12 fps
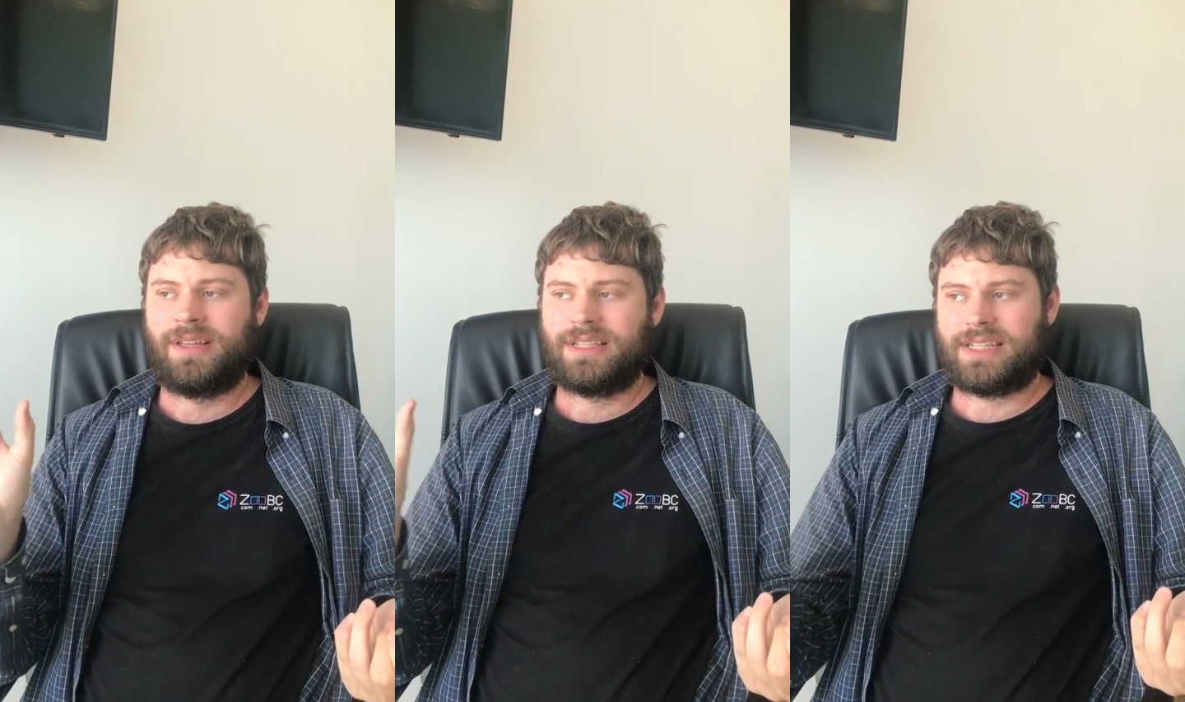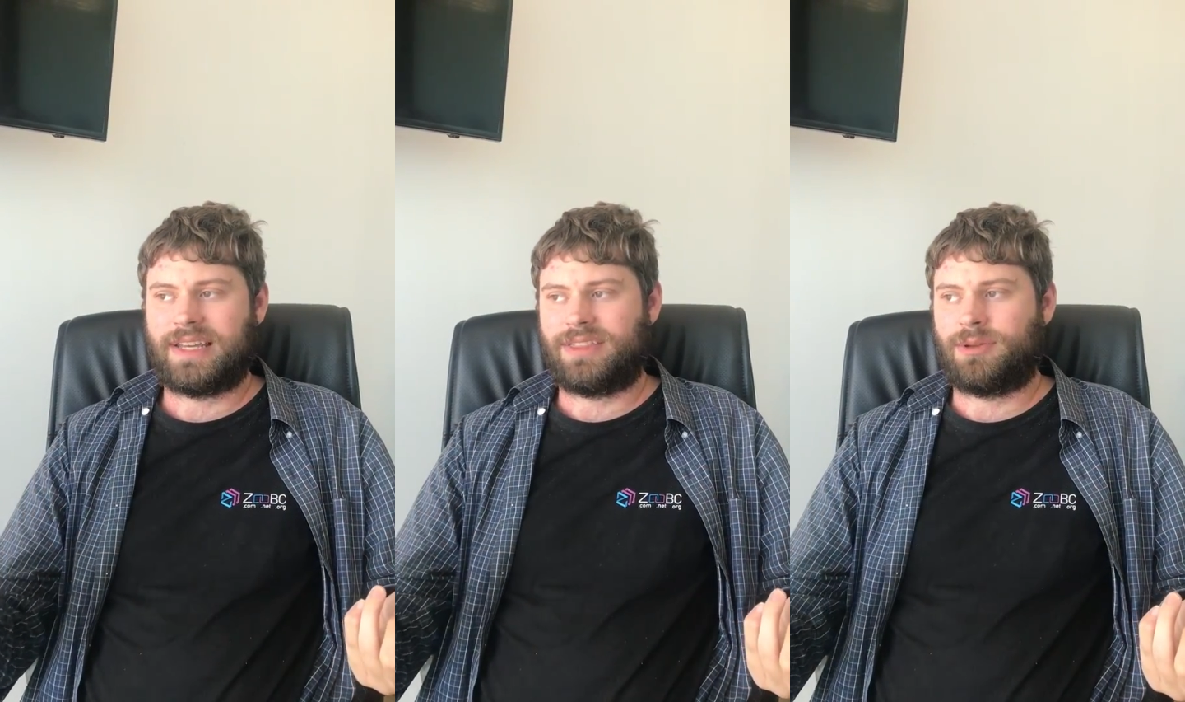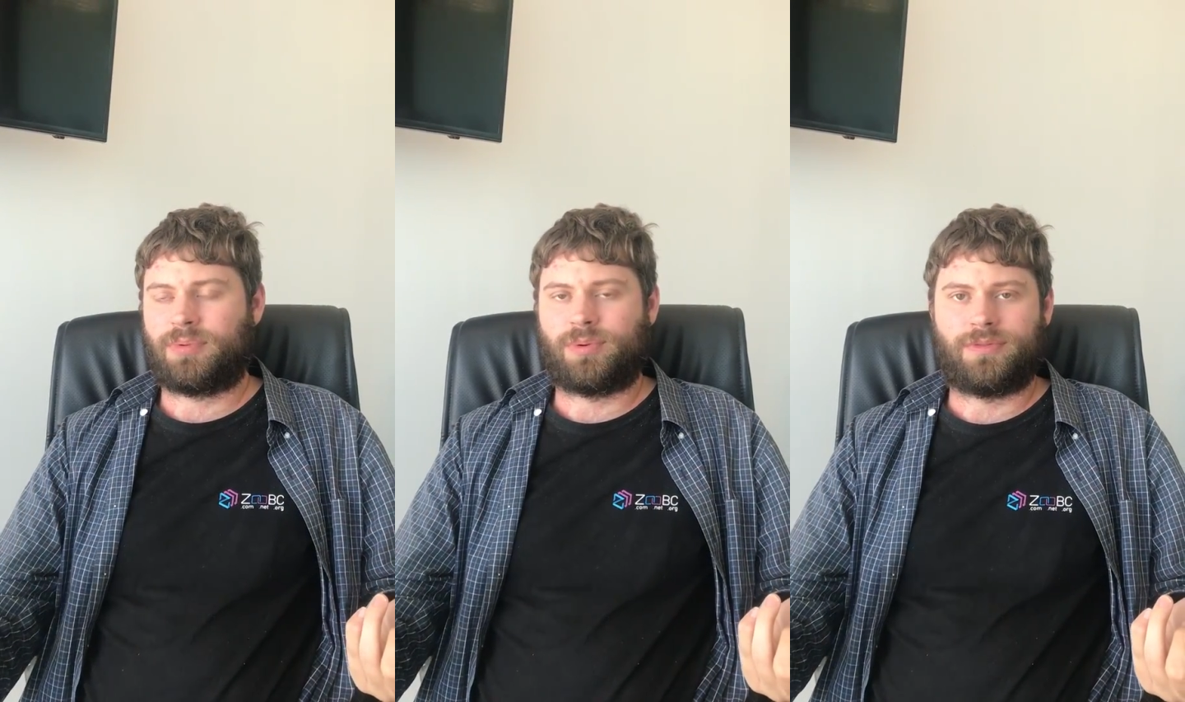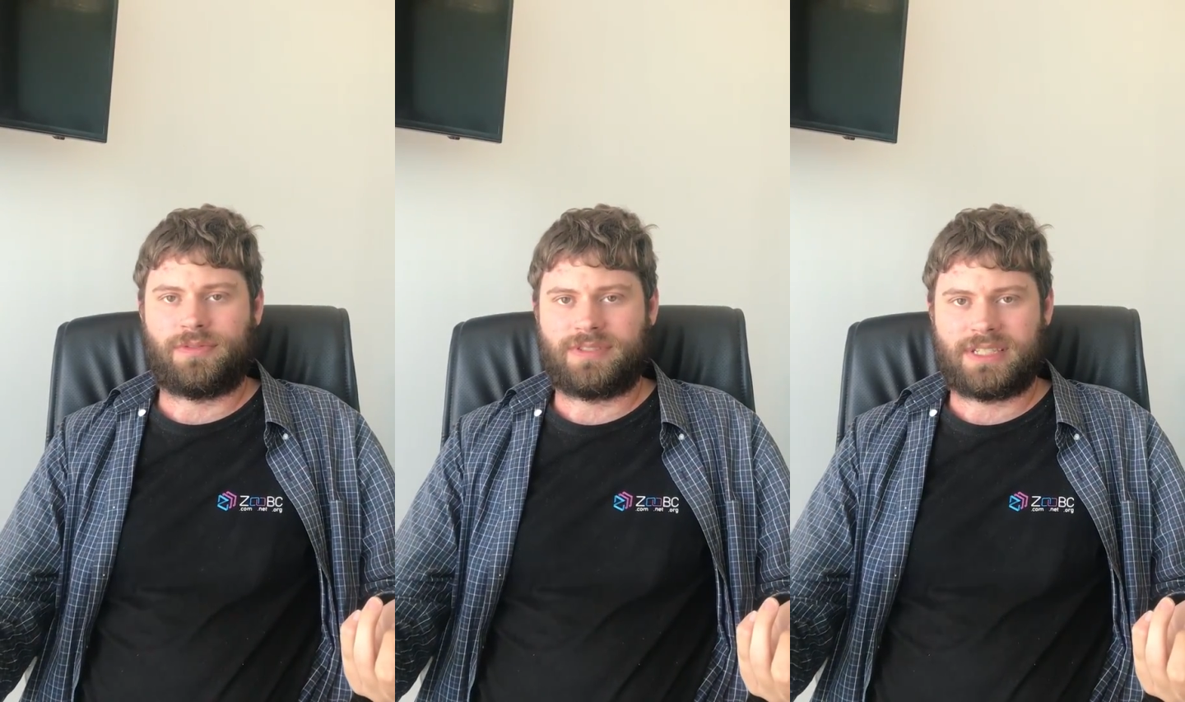say the
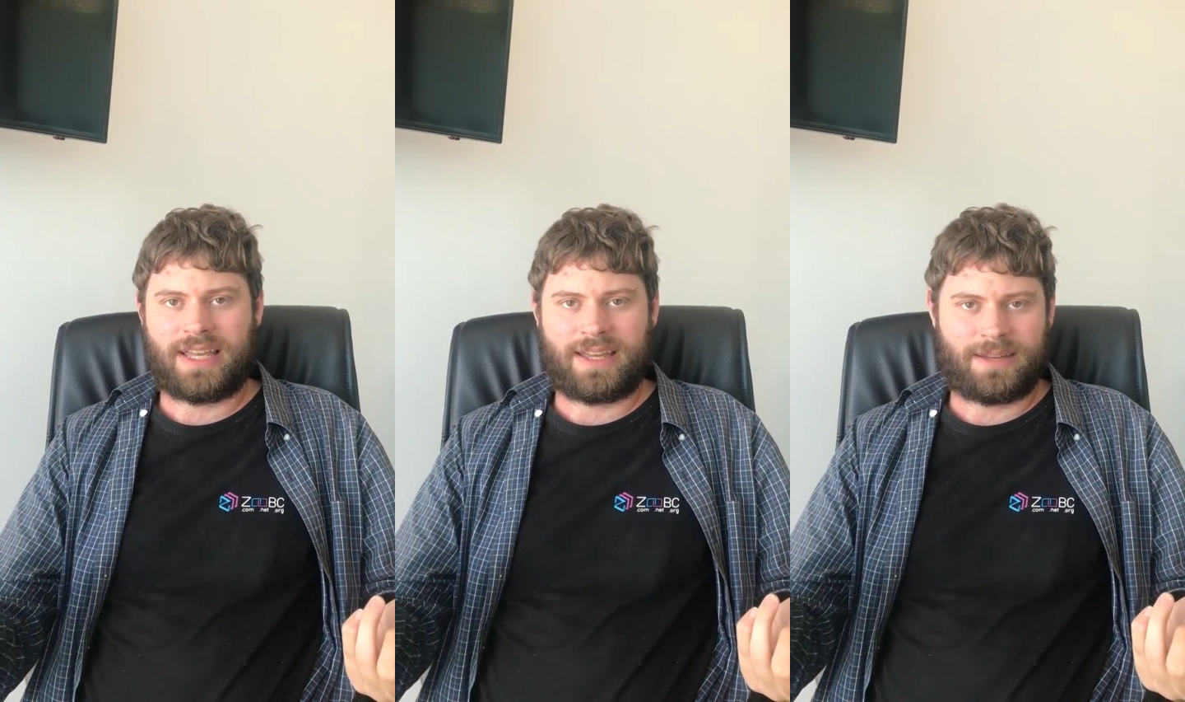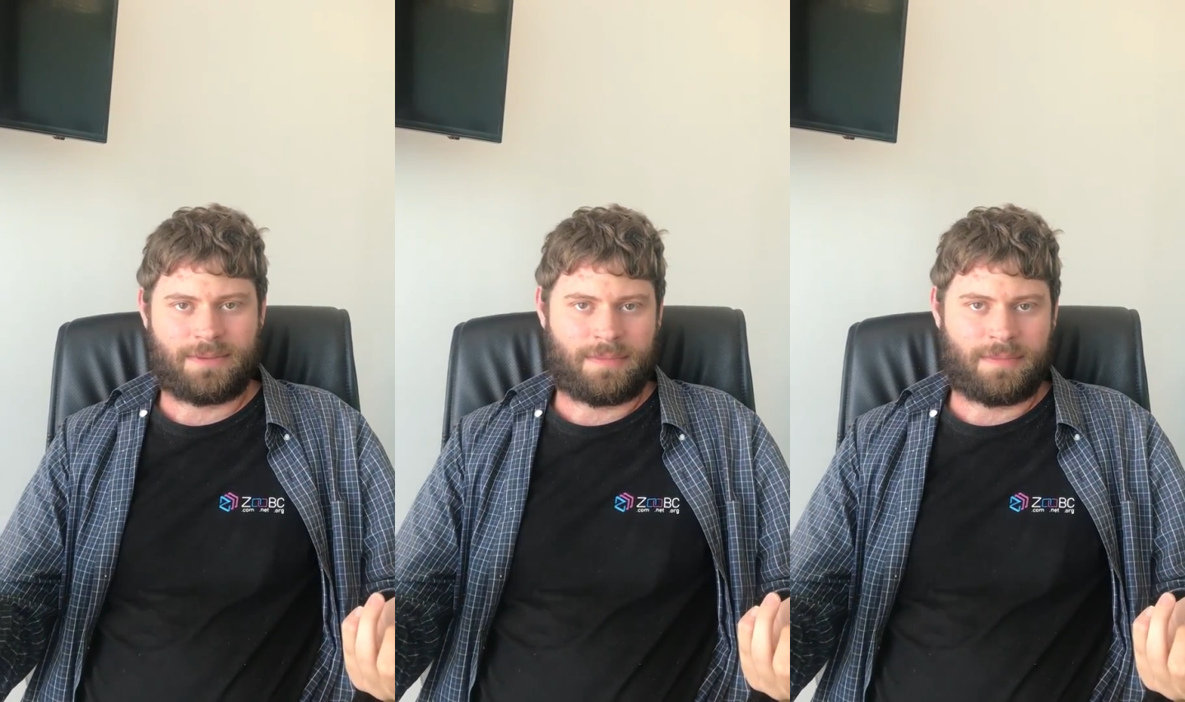proof of stake